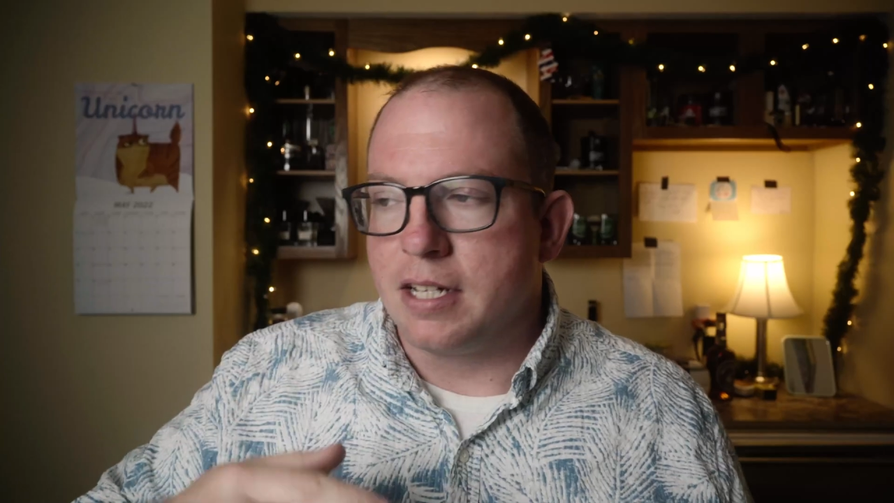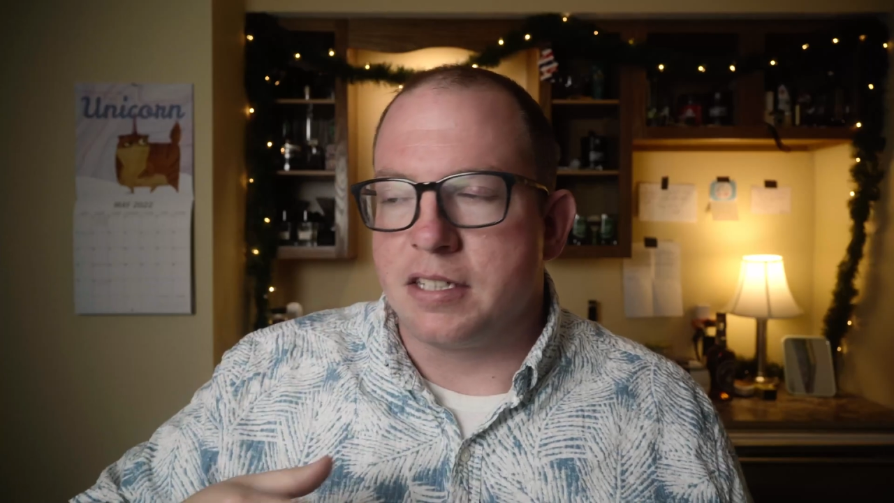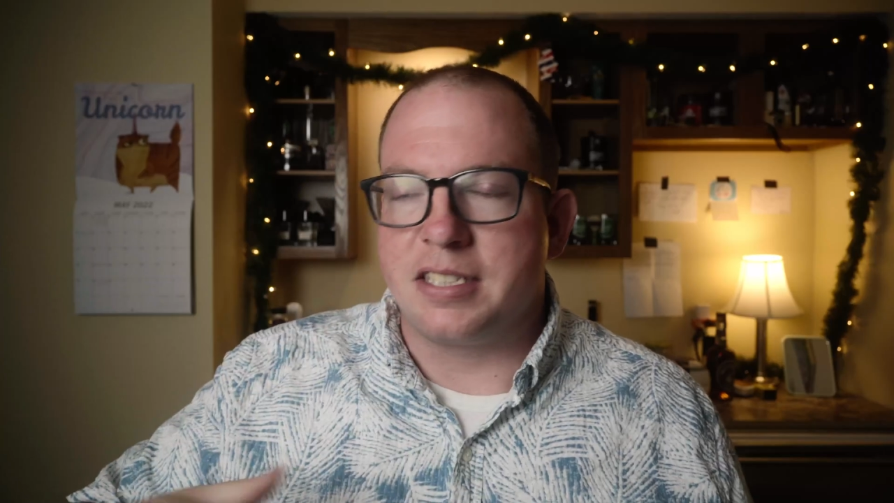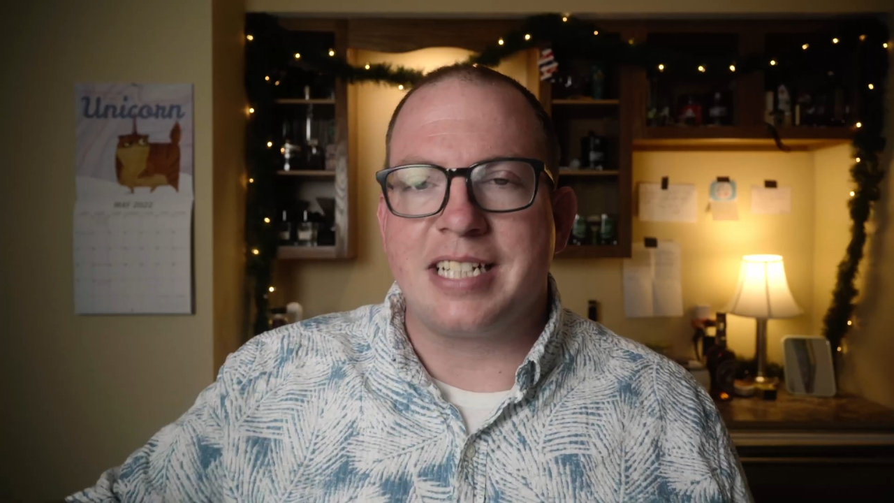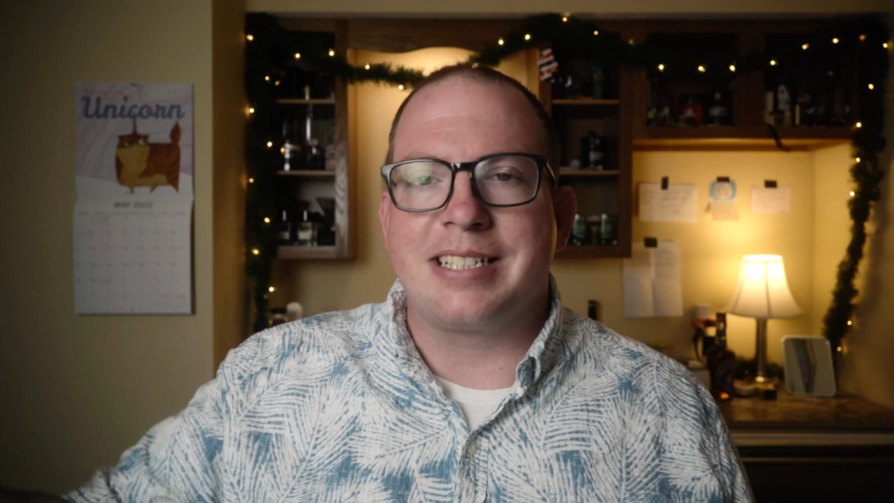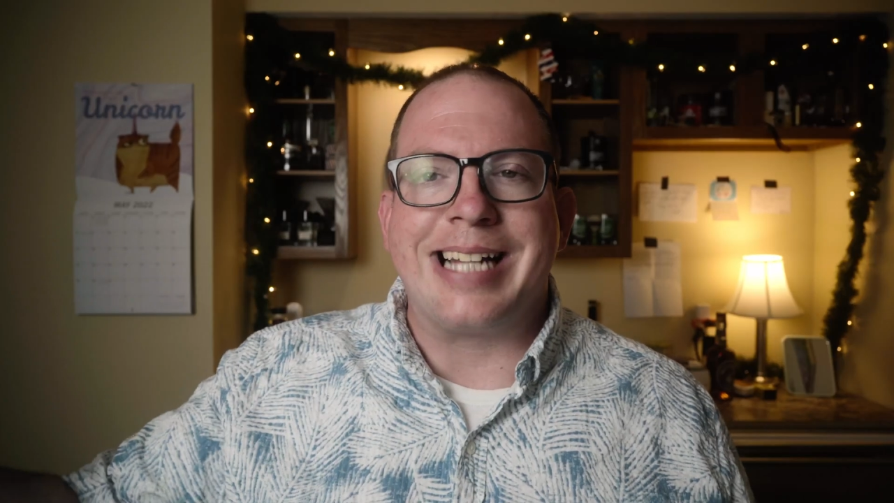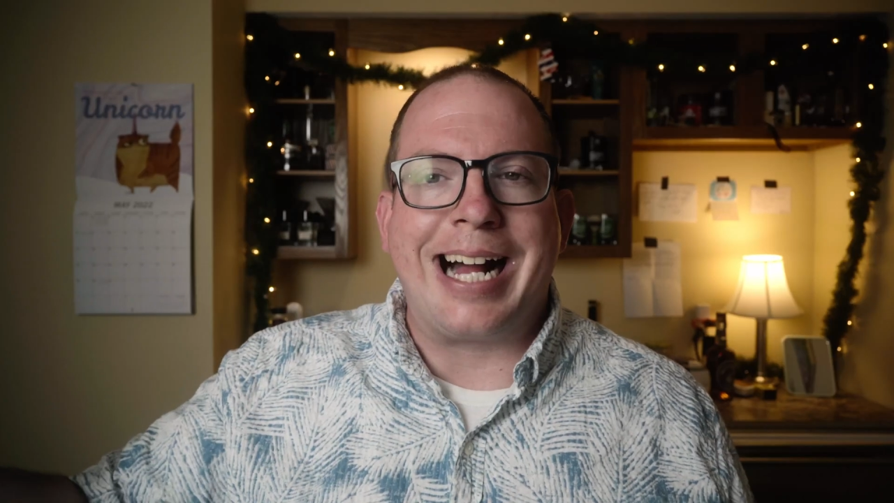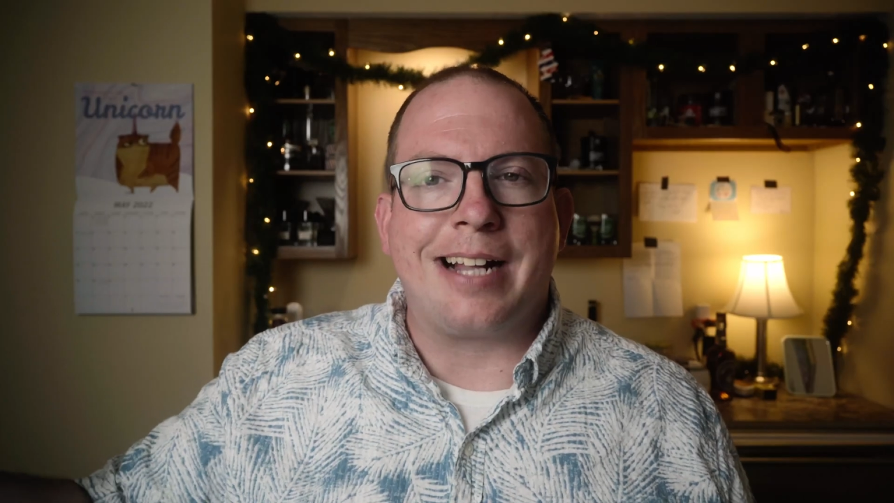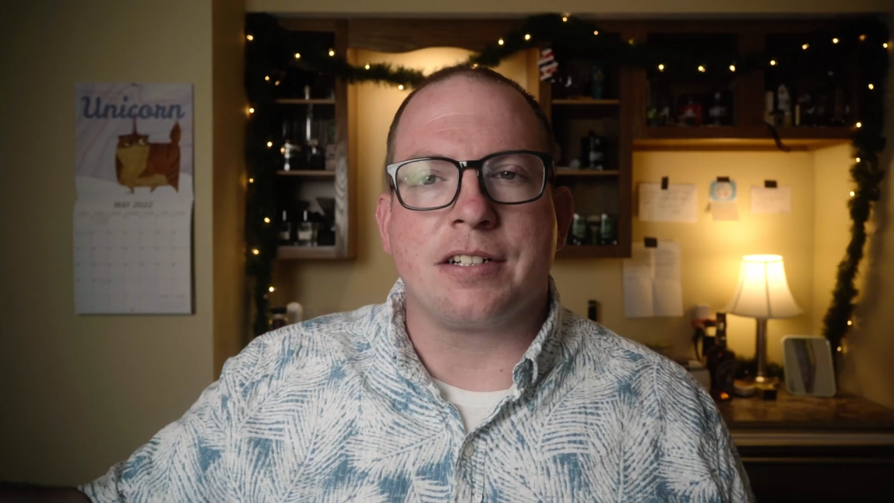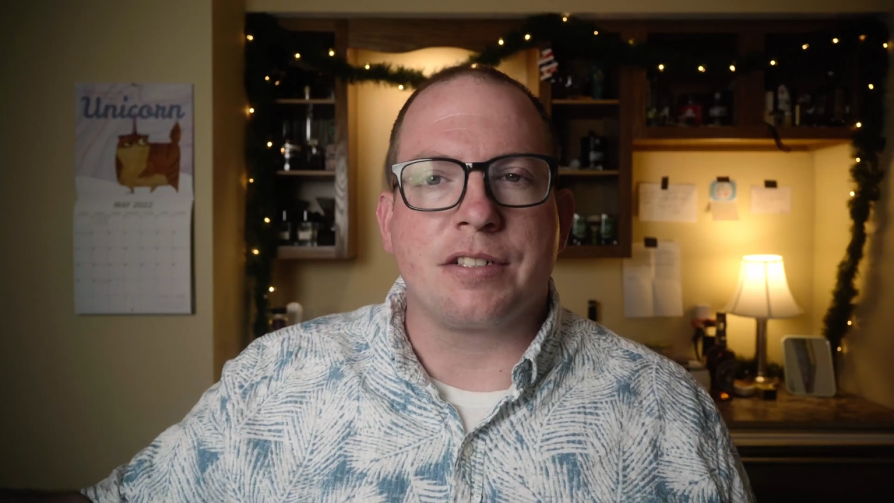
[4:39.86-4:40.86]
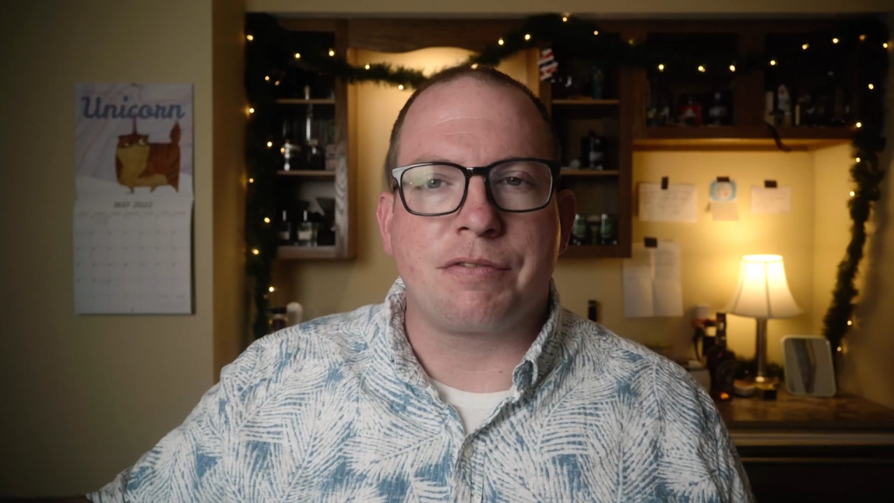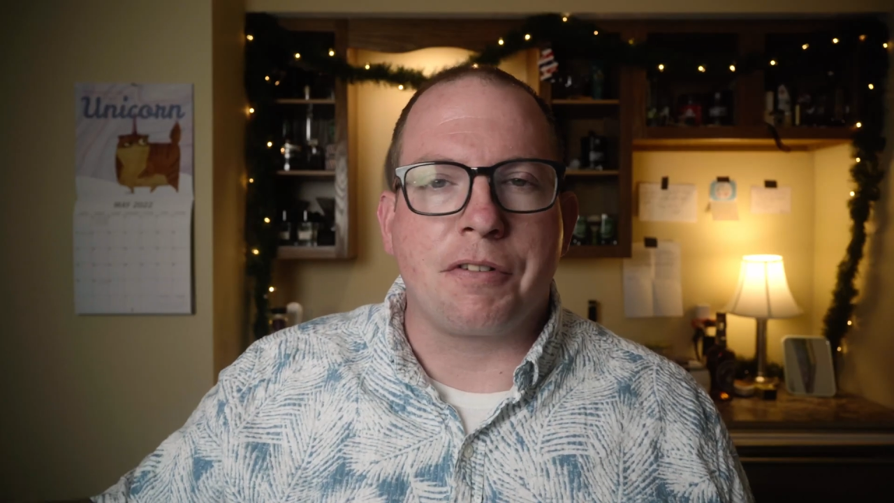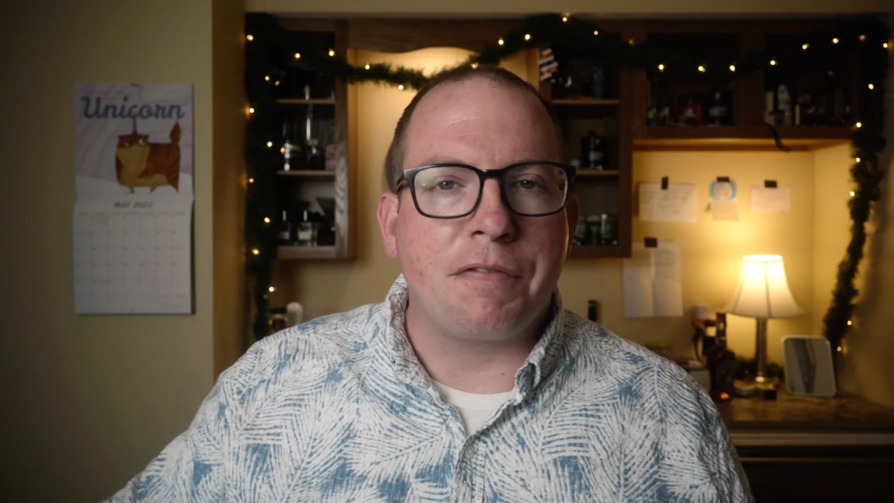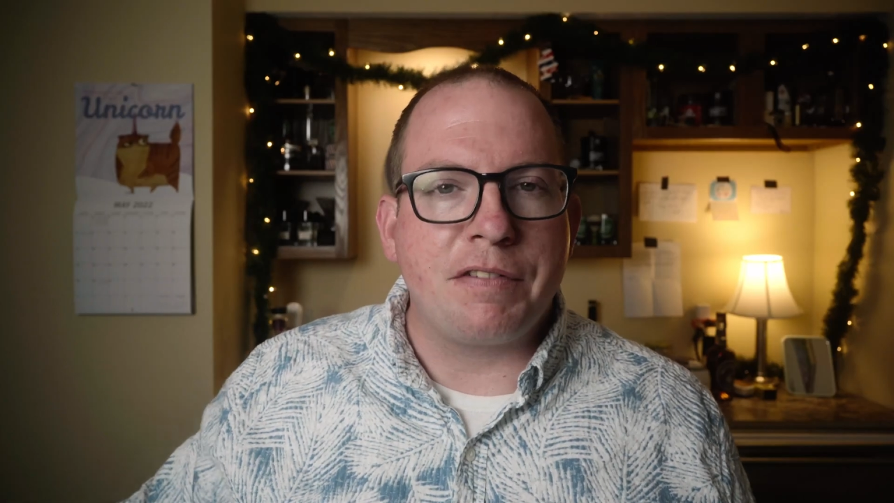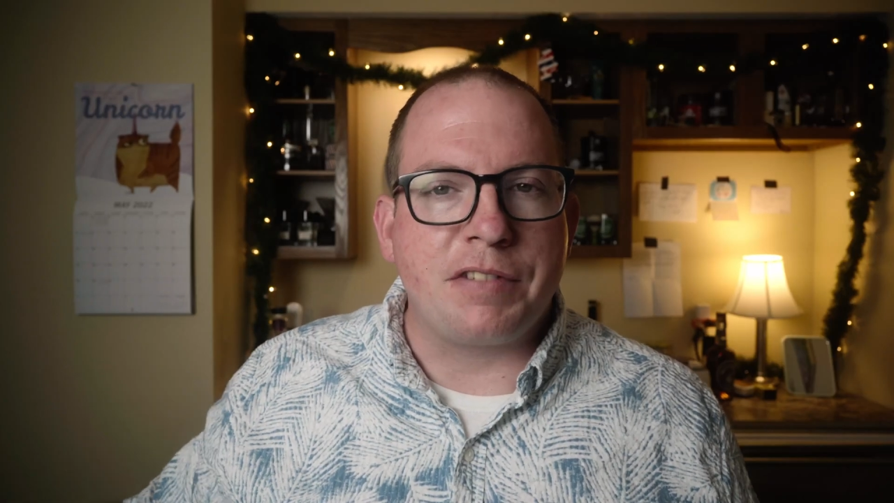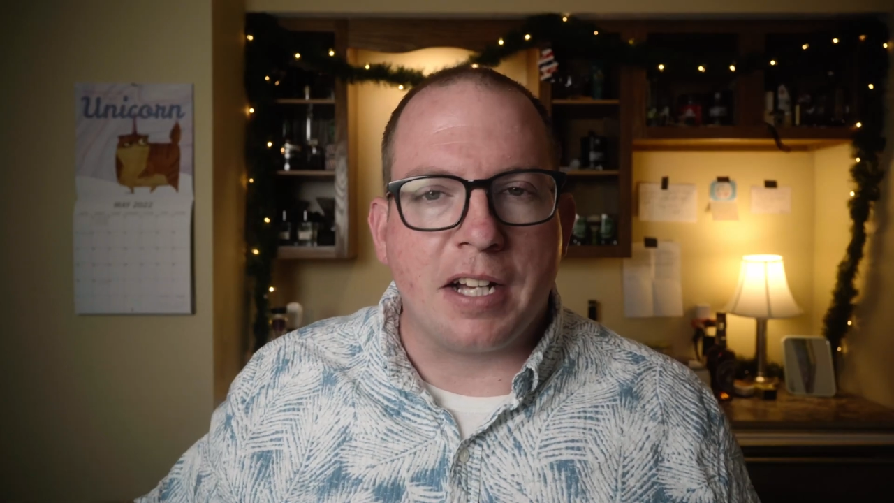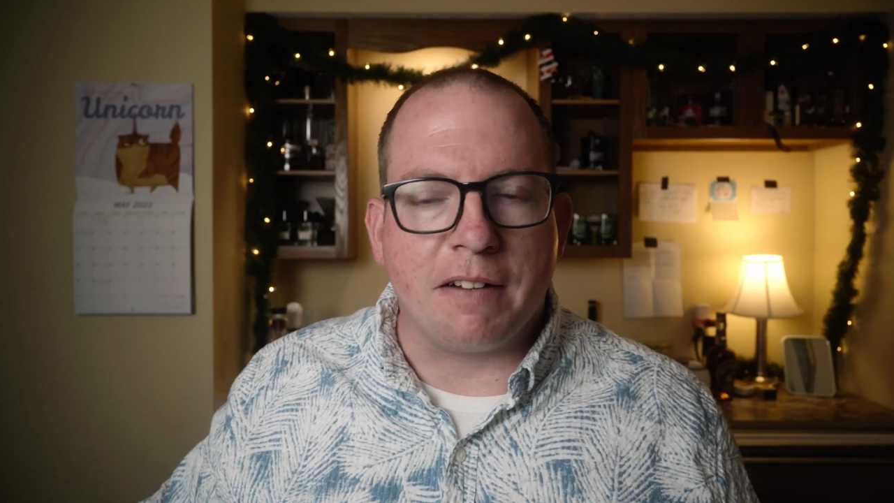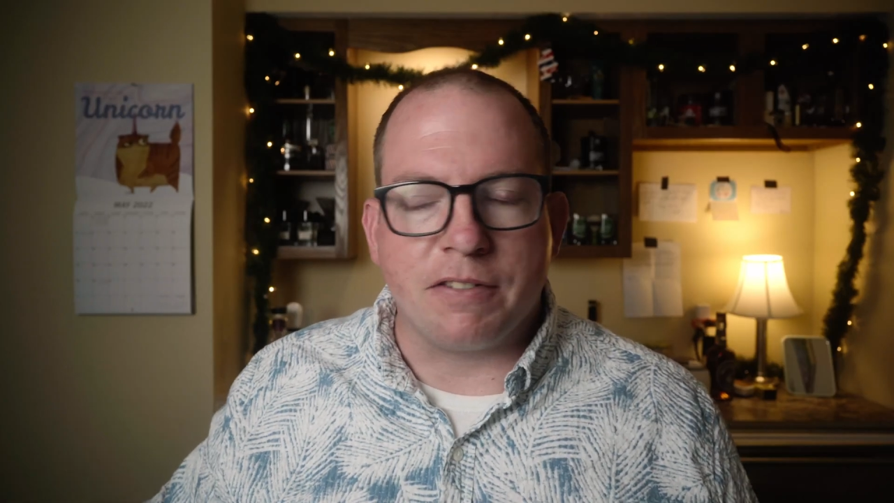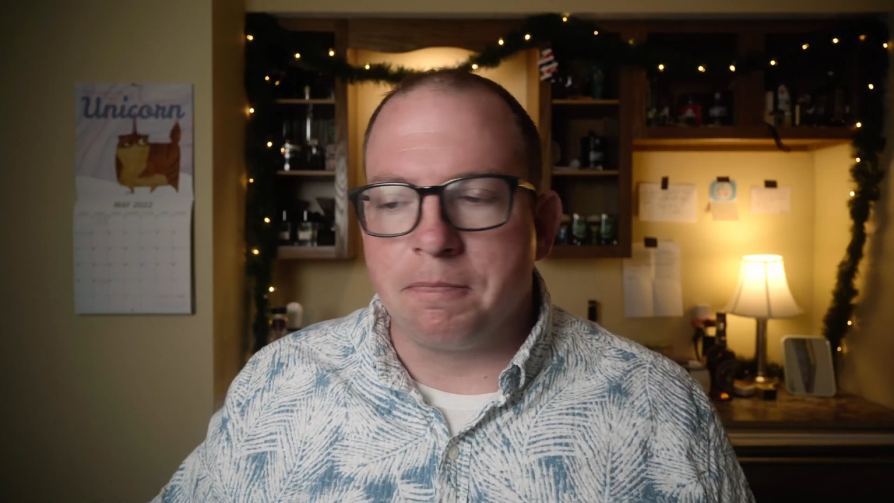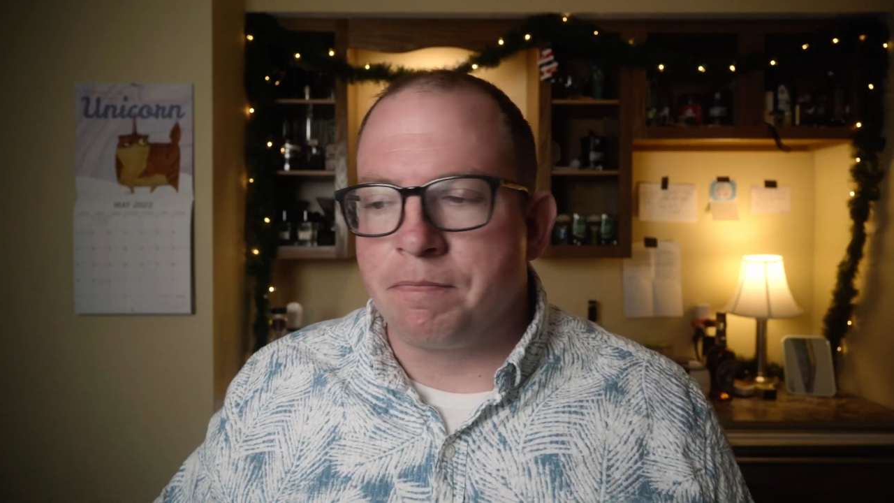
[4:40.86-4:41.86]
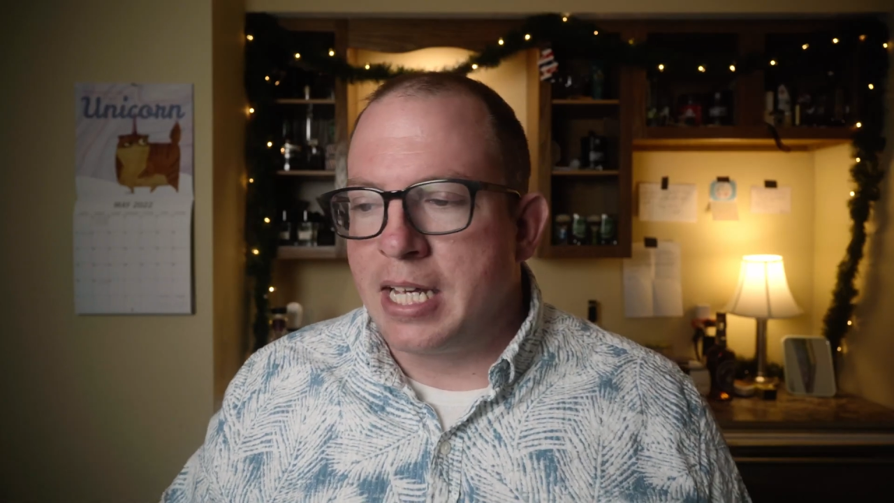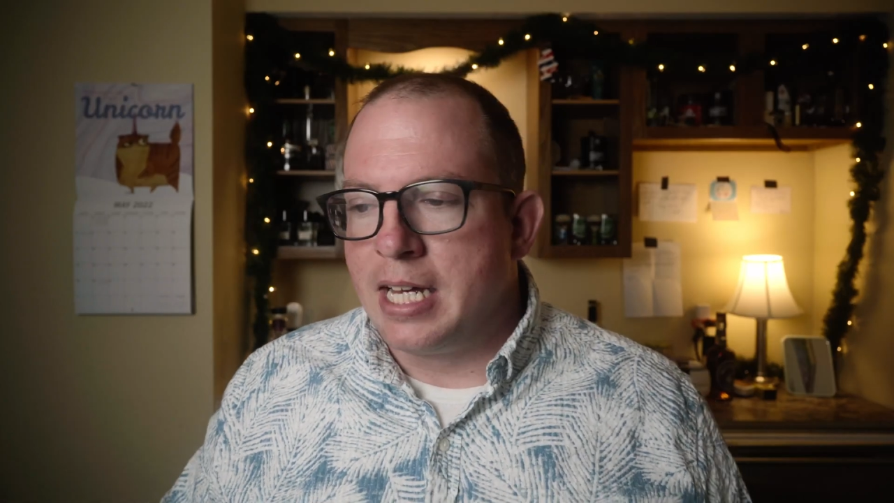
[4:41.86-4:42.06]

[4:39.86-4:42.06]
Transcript: $6 for 50 of them.